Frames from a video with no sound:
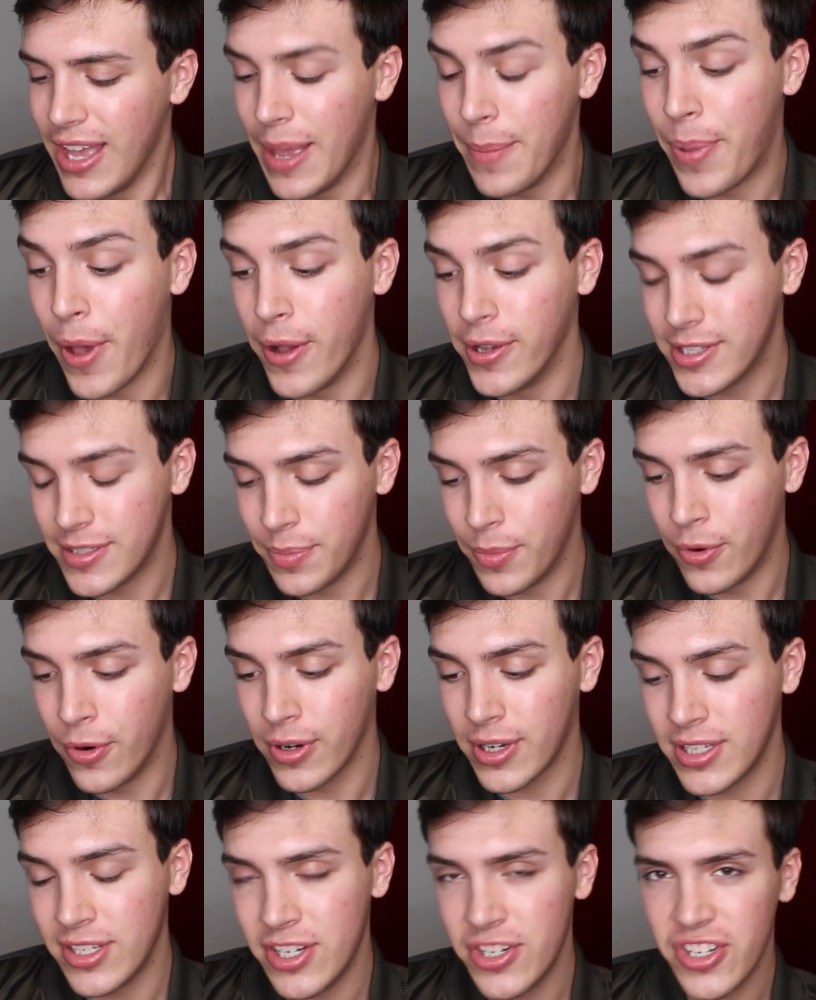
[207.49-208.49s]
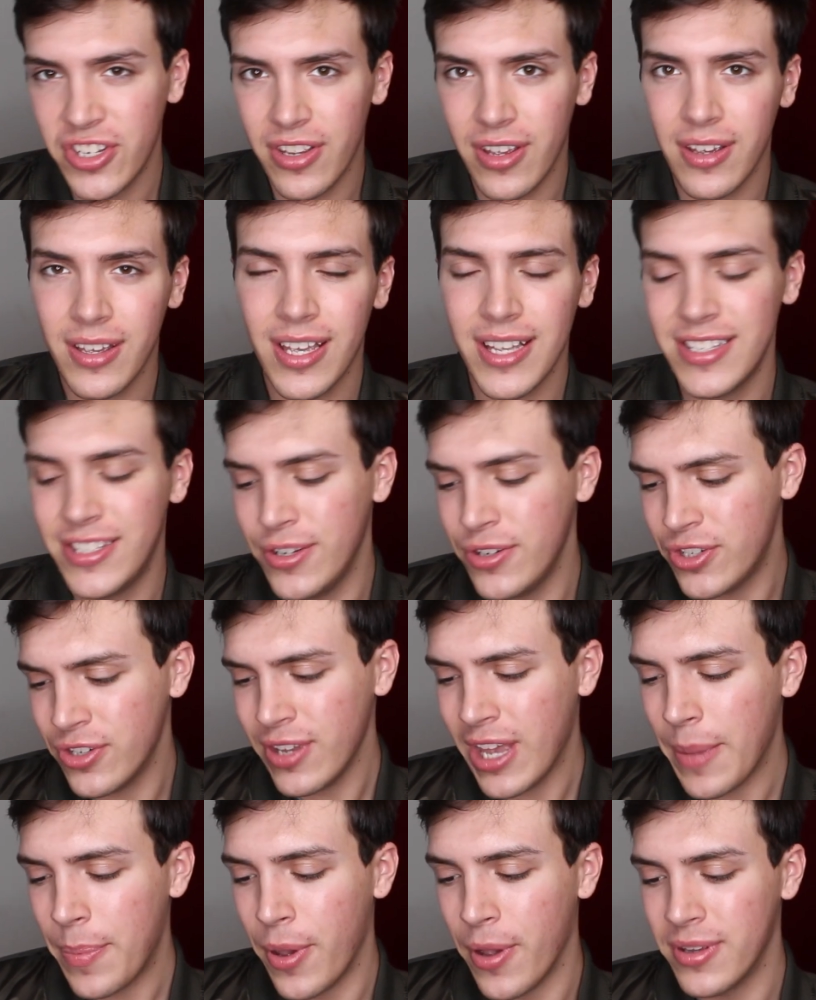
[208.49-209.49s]
and post more, because
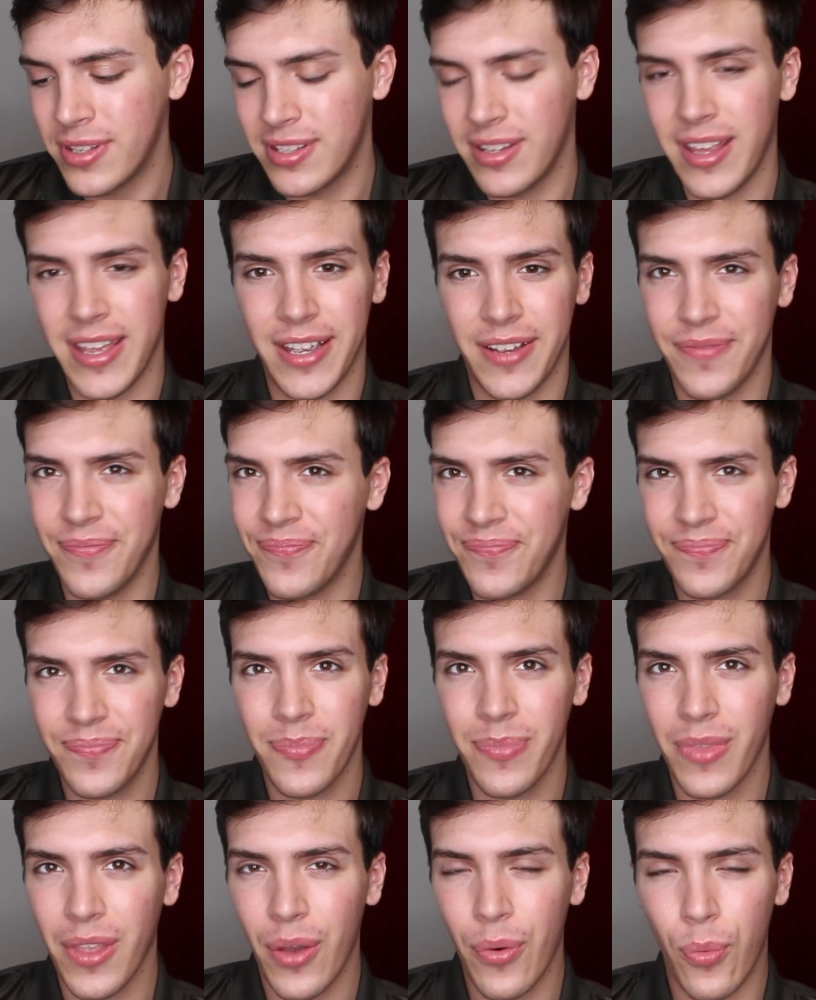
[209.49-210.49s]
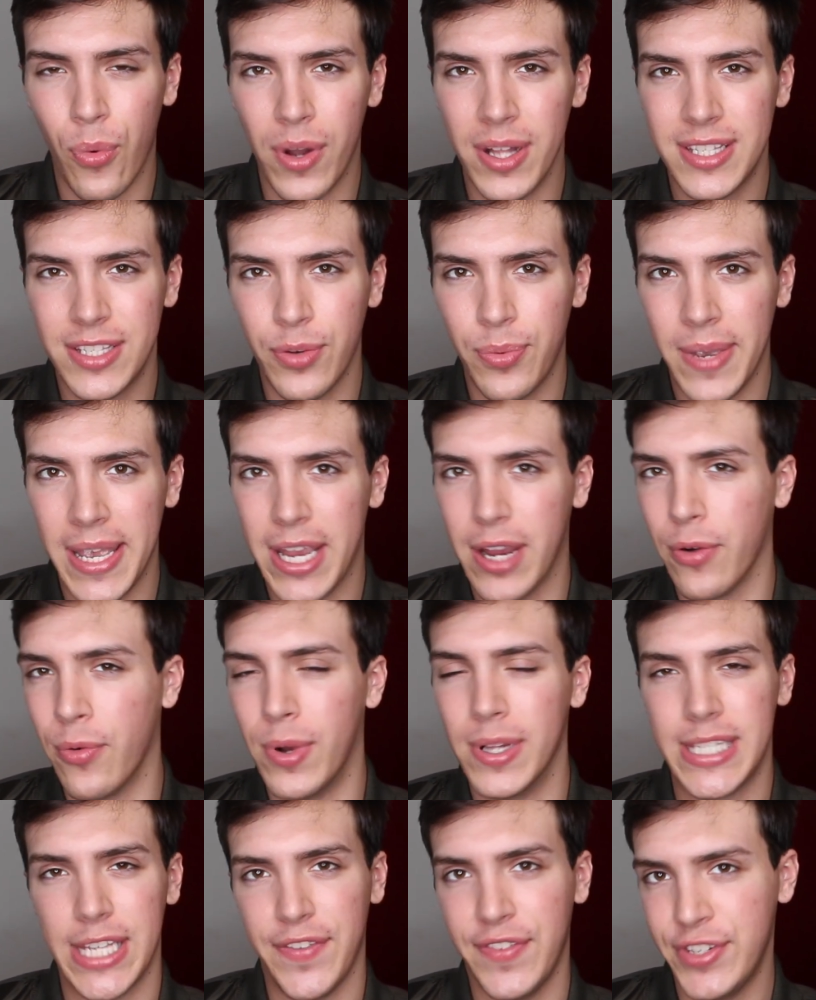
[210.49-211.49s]
usually I post like once a week or
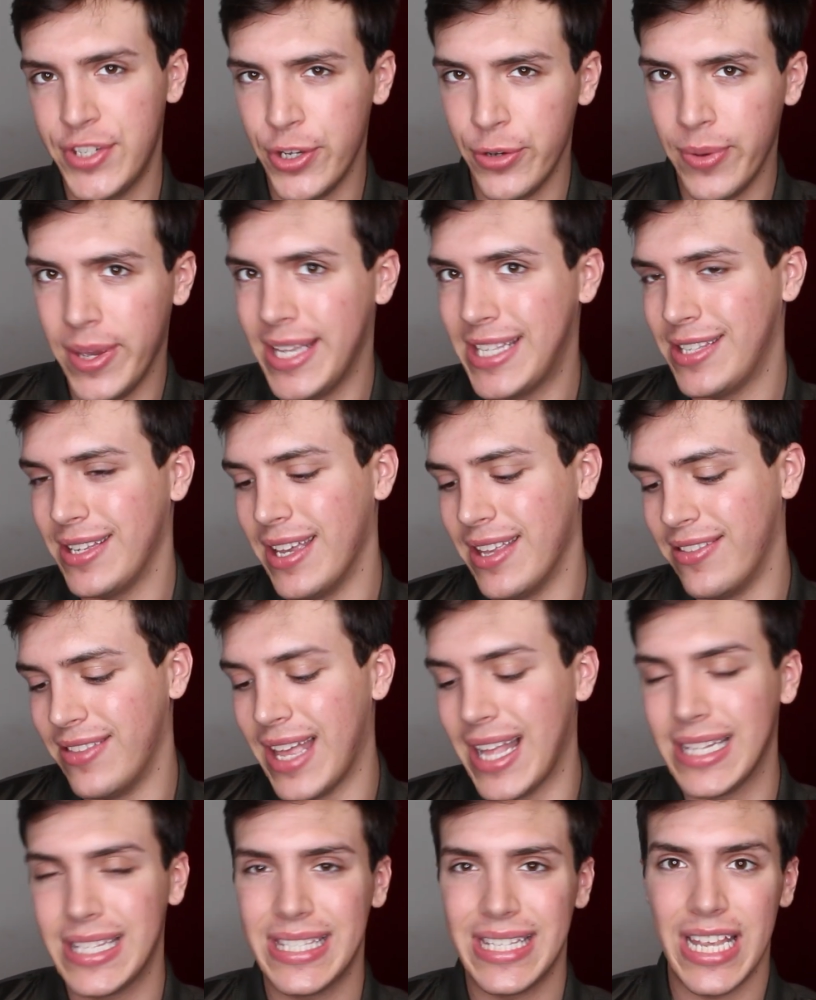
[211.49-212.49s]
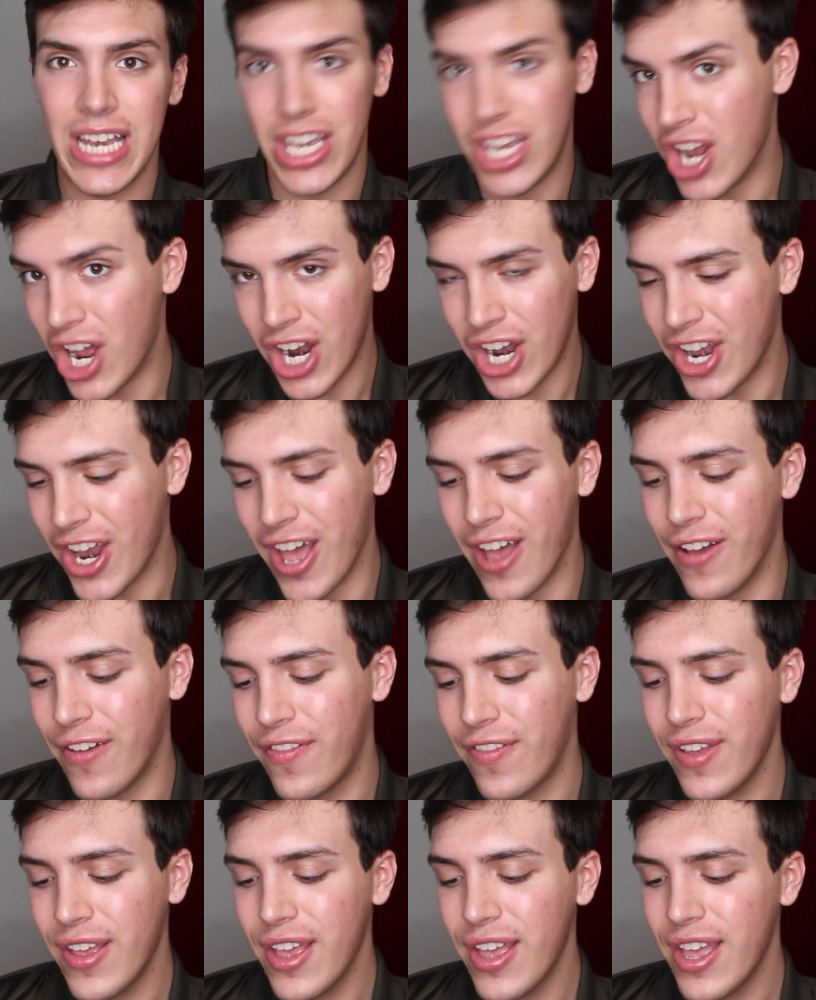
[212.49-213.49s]
once every 2 weeks, and that's not
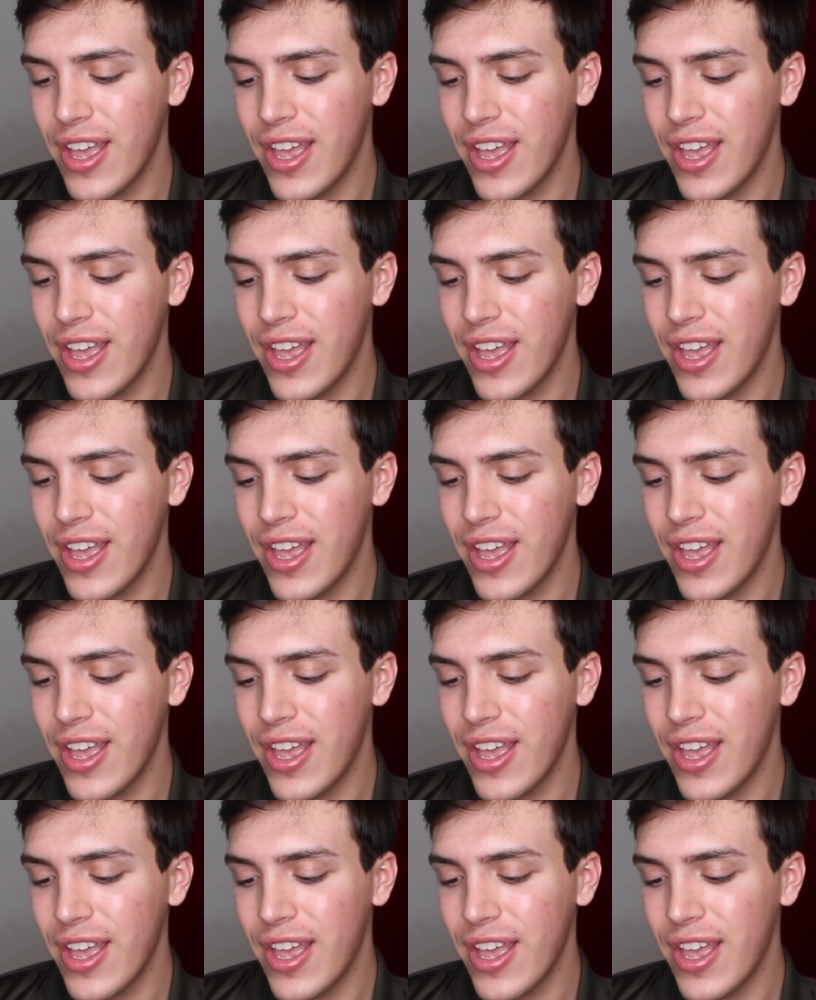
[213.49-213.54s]
enough